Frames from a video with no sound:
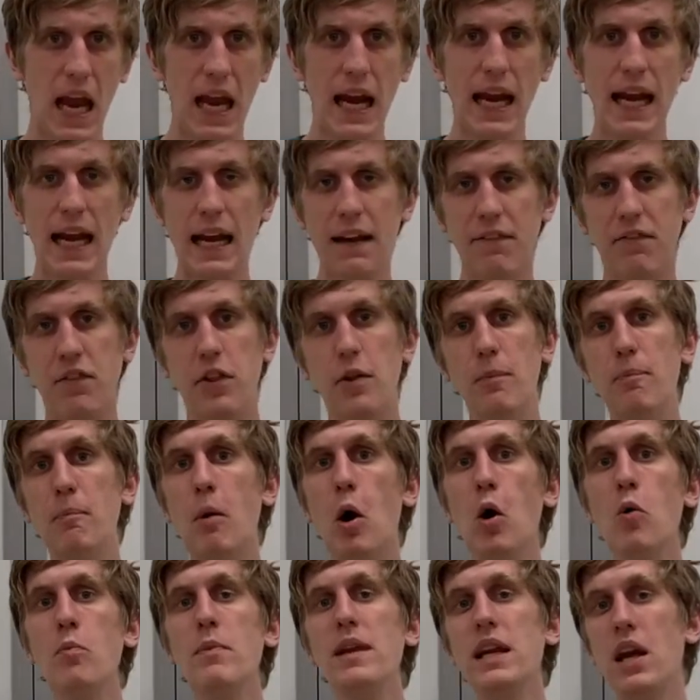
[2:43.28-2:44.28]
If the
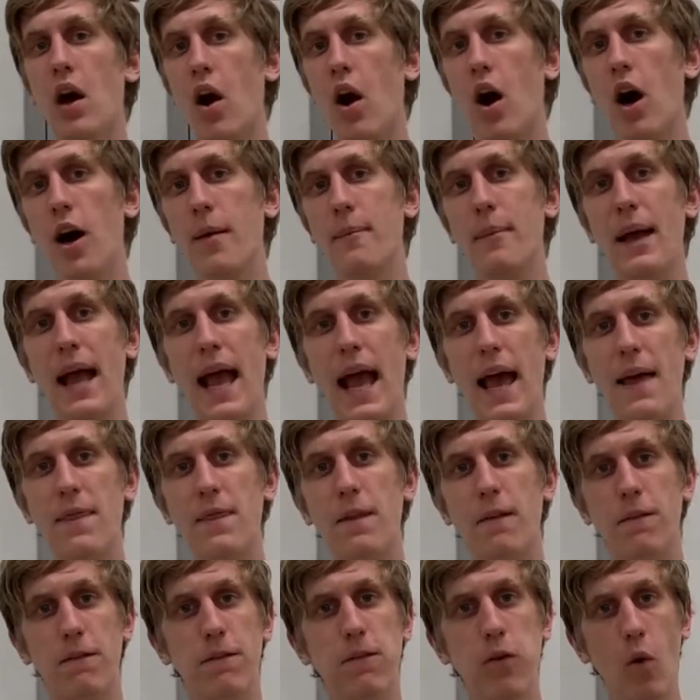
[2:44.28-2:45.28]
moment arm and the
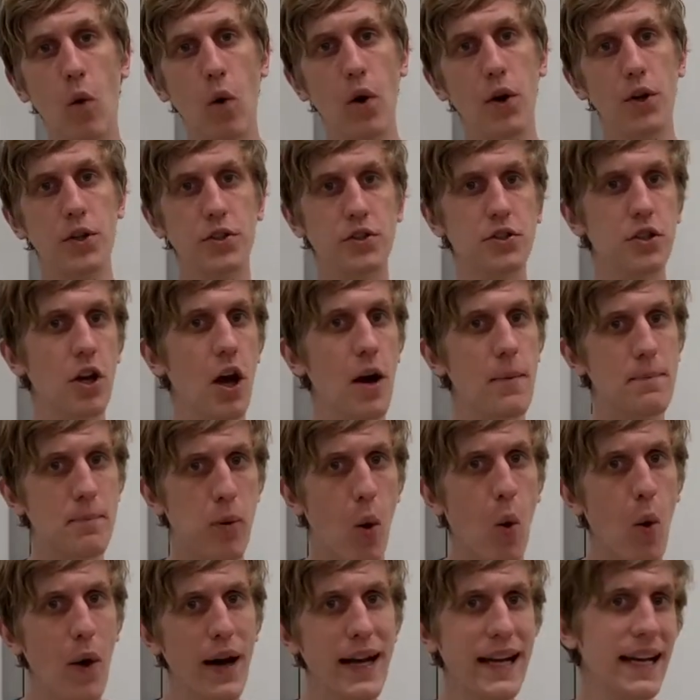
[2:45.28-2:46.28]
force
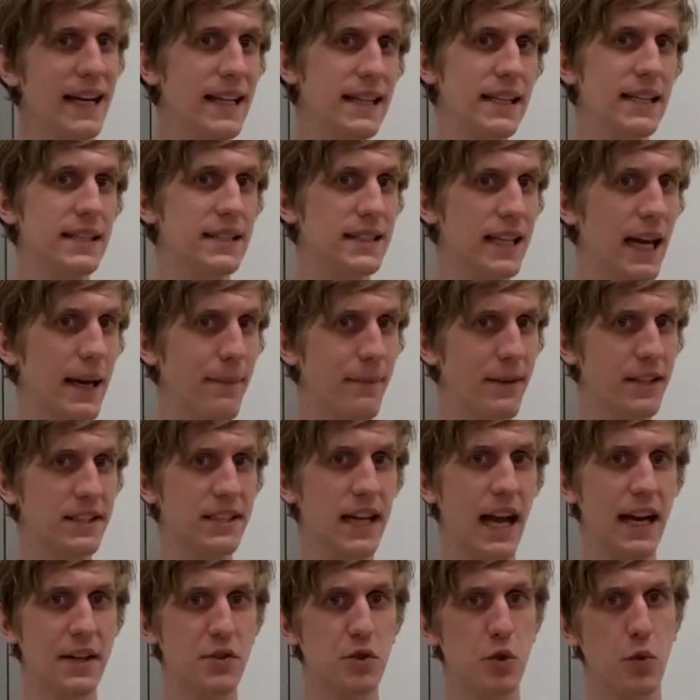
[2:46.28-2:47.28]
point in the same
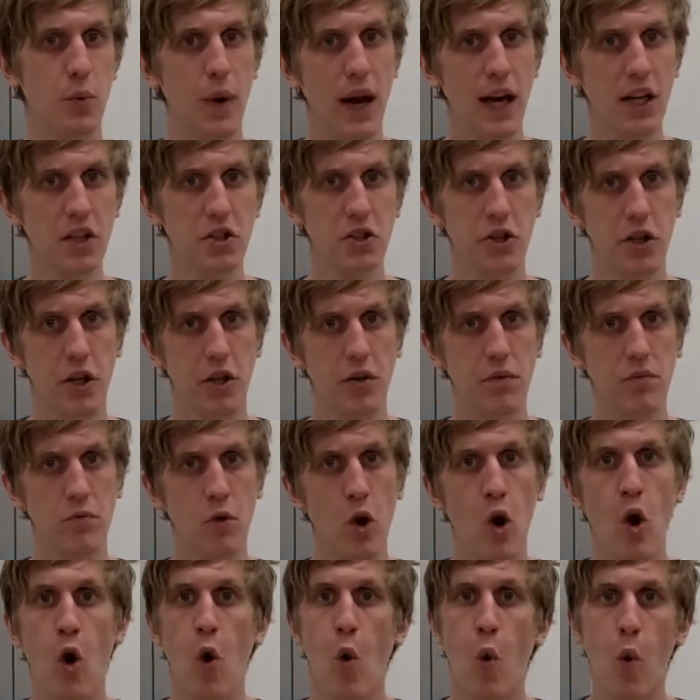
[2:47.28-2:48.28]
exact direction,
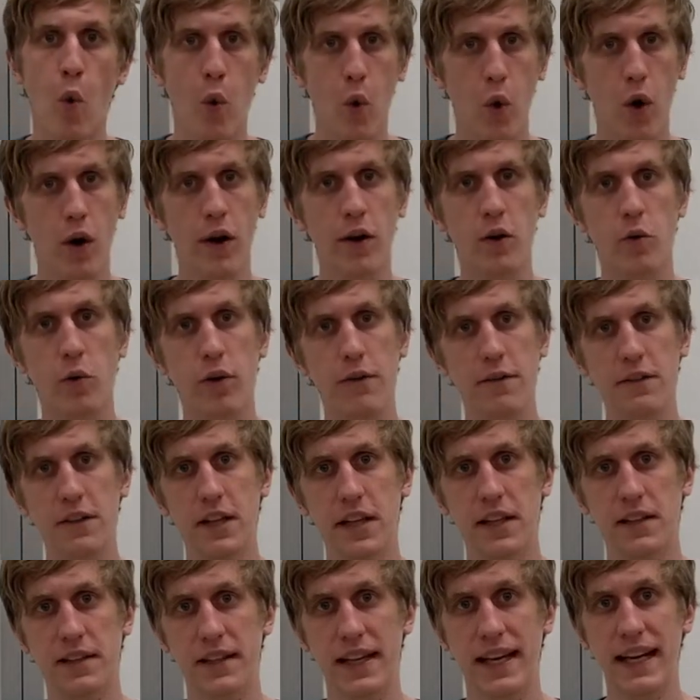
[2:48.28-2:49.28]
or
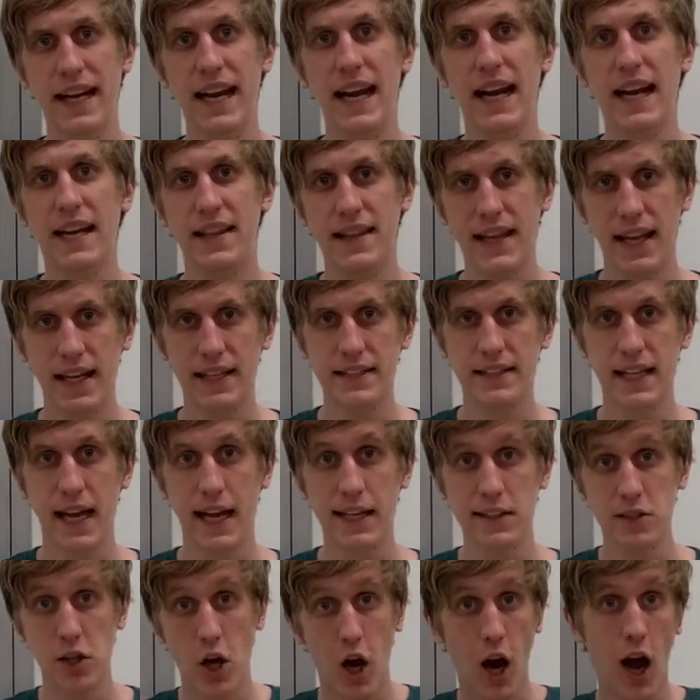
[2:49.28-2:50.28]
equivalently in the
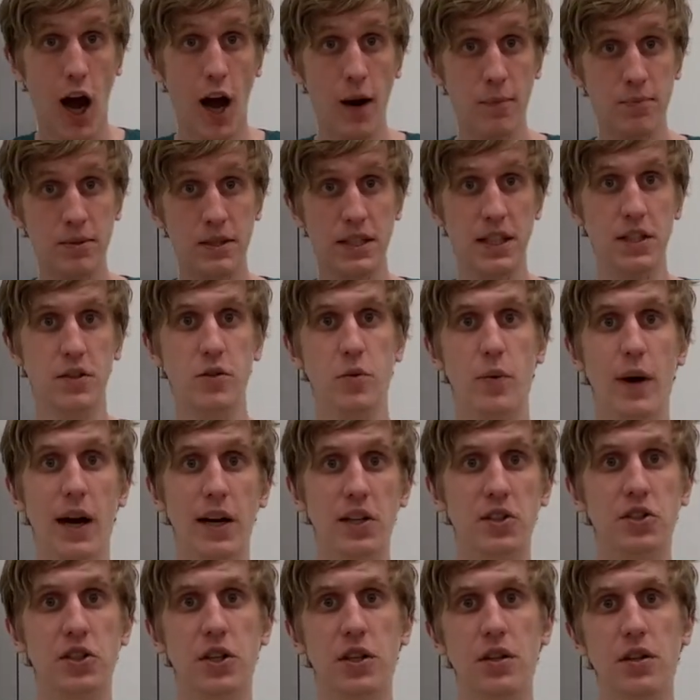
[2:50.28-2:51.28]
exact opposite
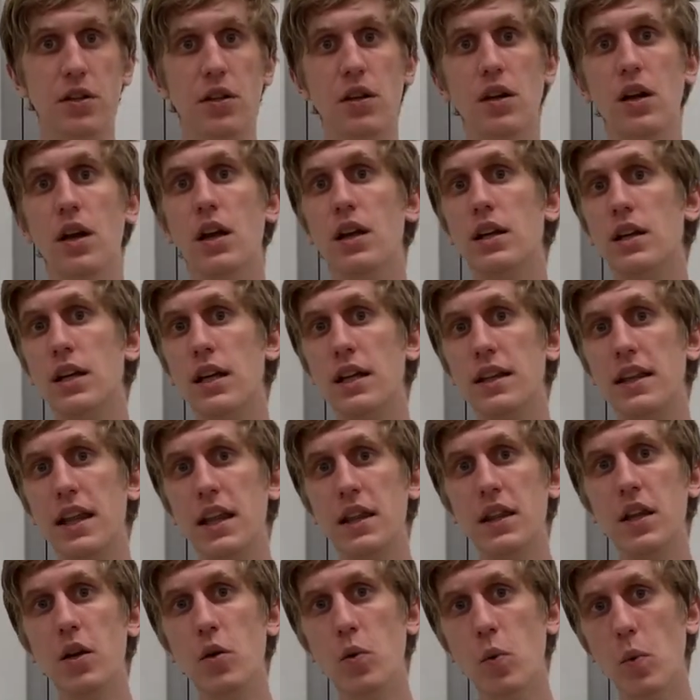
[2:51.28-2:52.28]
direction, then
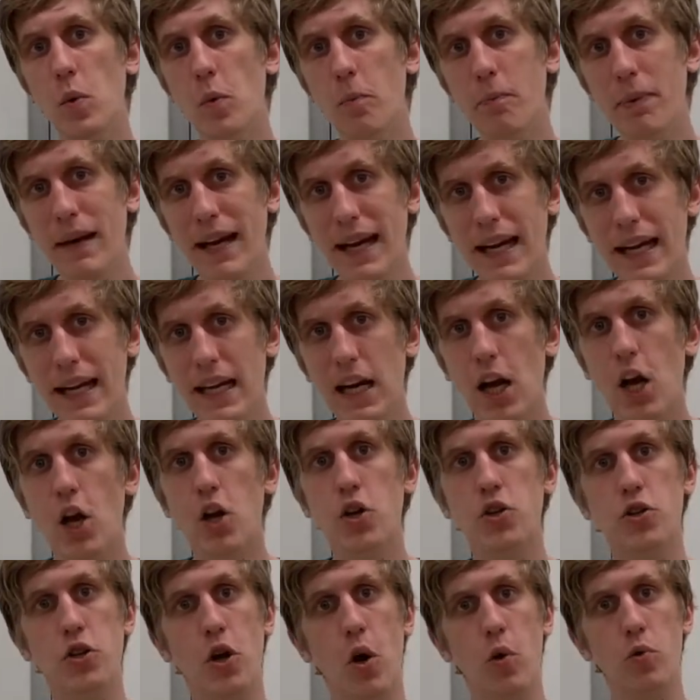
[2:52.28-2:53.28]
there will be
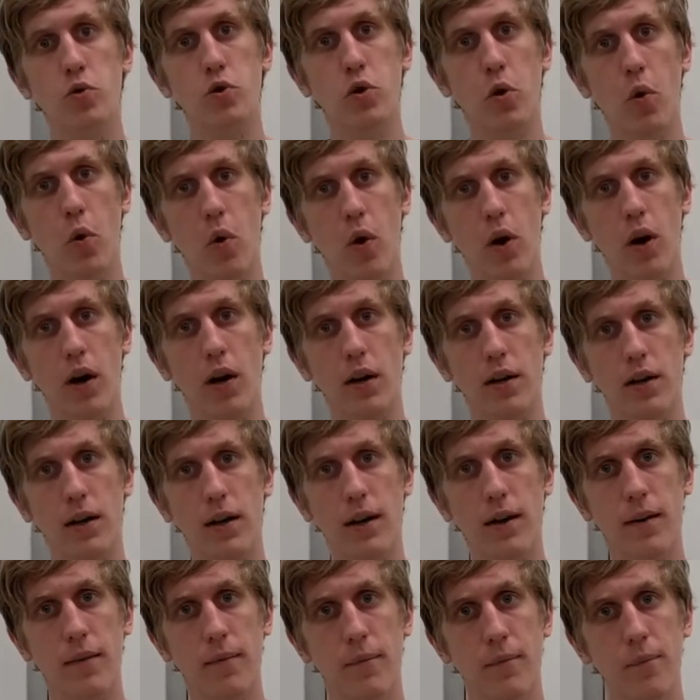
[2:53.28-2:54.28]
no torque.
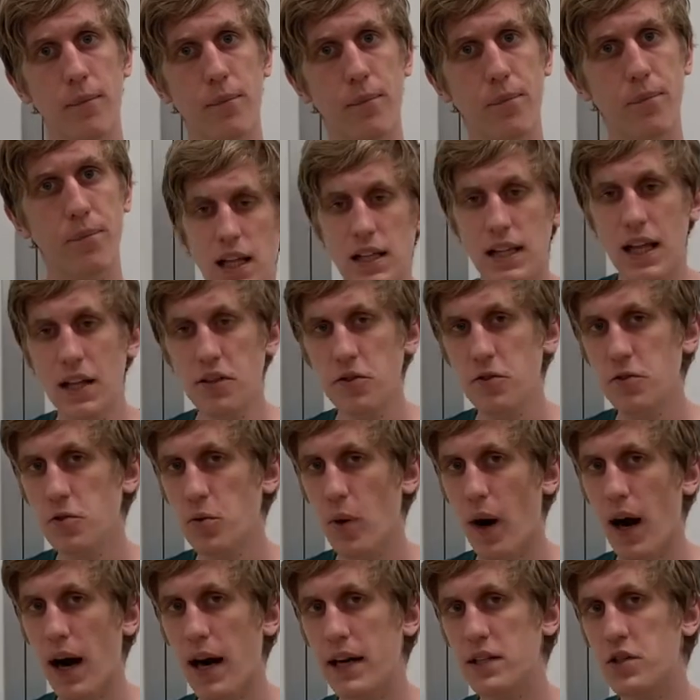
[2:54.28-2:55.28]
Let's
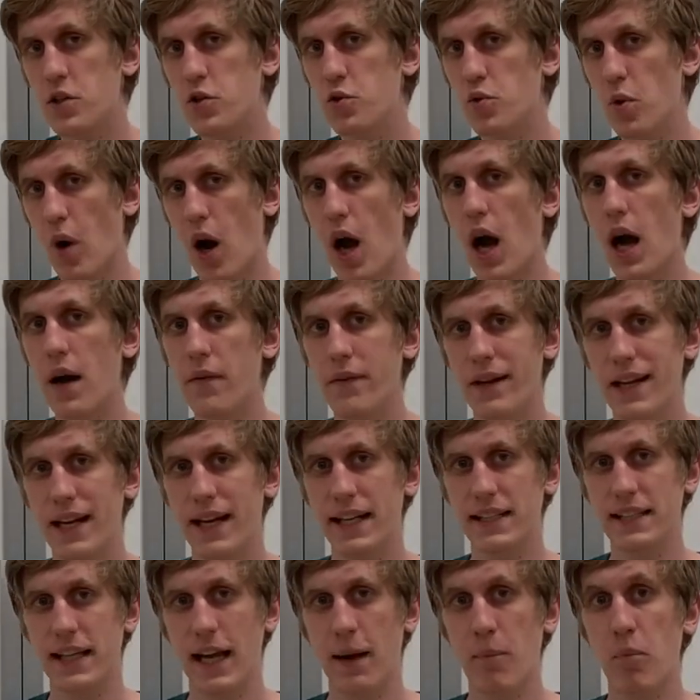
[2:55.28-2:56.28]
try to draw out an
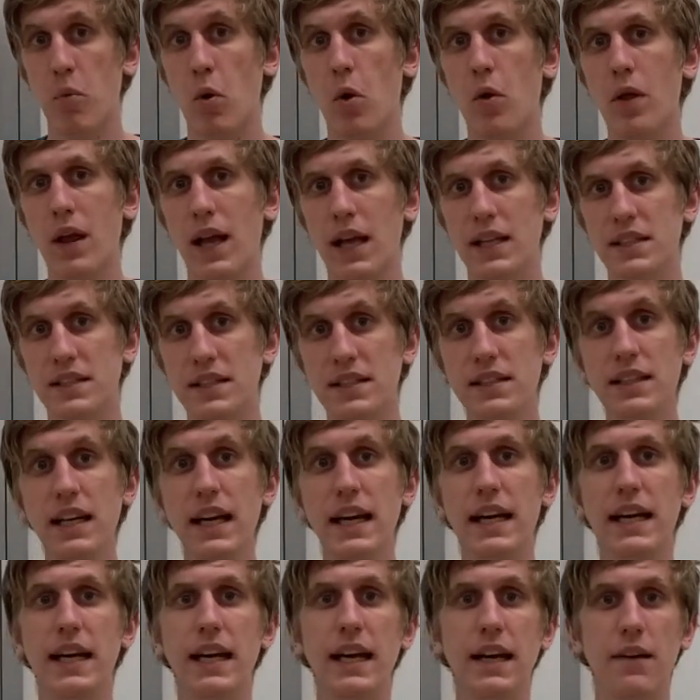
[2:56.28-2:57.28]
example and
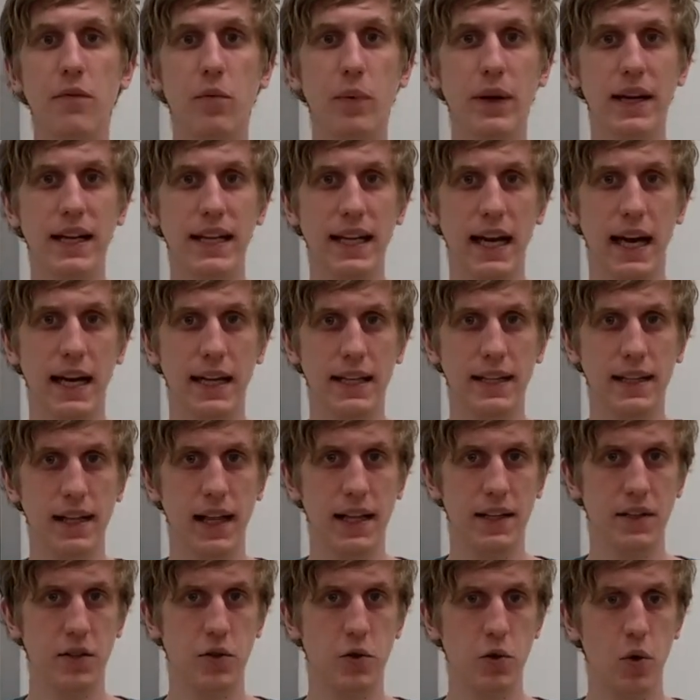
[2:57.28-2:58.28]
see if we can calculate
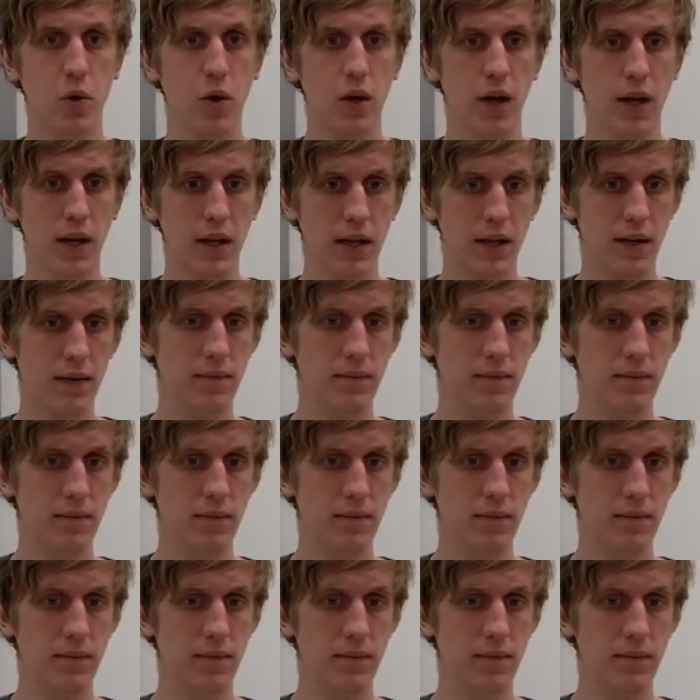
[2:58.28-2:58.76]
the torque.